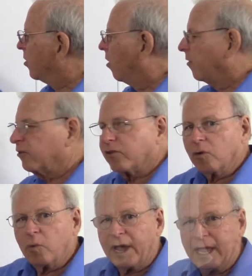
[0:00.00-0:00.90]
We call this
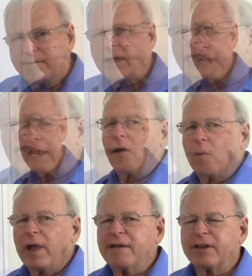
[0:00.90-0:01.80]
a wave. Now,
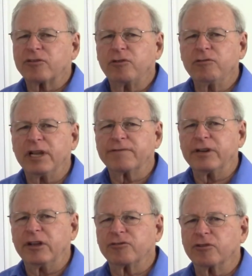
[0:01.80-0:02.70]
a wave has two
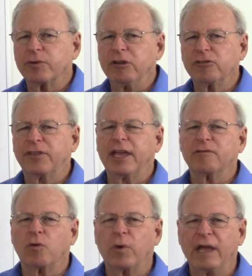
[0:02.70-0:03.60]
definitions. We usually
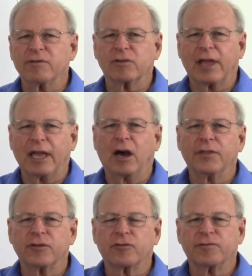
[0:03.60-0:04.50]
think of a wave as like
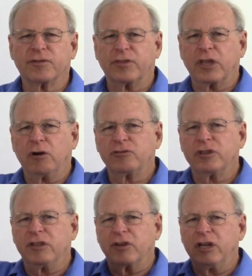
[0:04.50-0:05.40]
on the surface of the
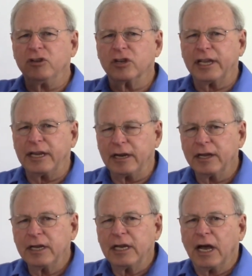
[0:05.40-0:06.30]
ocean, these undulating
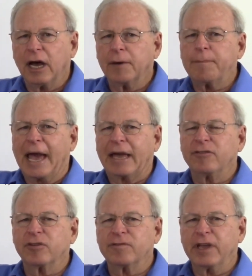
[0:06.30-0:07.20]
uh,
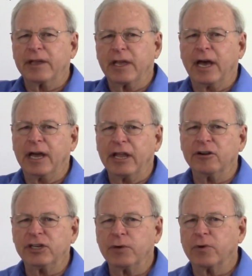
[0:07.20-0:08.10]
packets of uh,
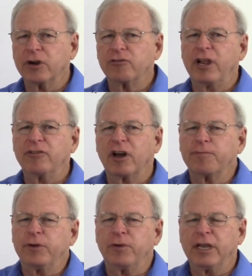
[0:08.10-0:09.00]
energy where it trades
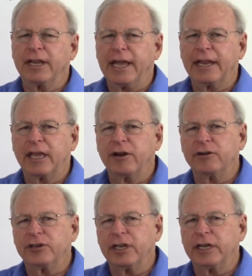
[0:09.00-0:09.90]
off between kinetic
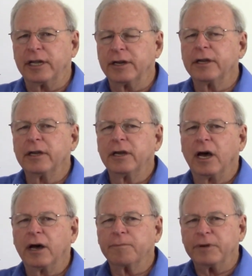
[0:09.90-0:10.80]
energy and
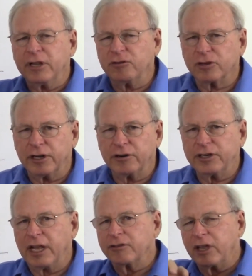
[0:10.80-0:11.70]
uh, potential
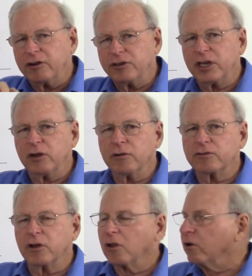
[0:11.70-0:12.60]
energy as energy
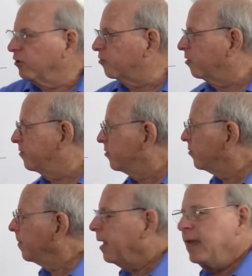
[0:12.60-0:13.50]
goes along the surface.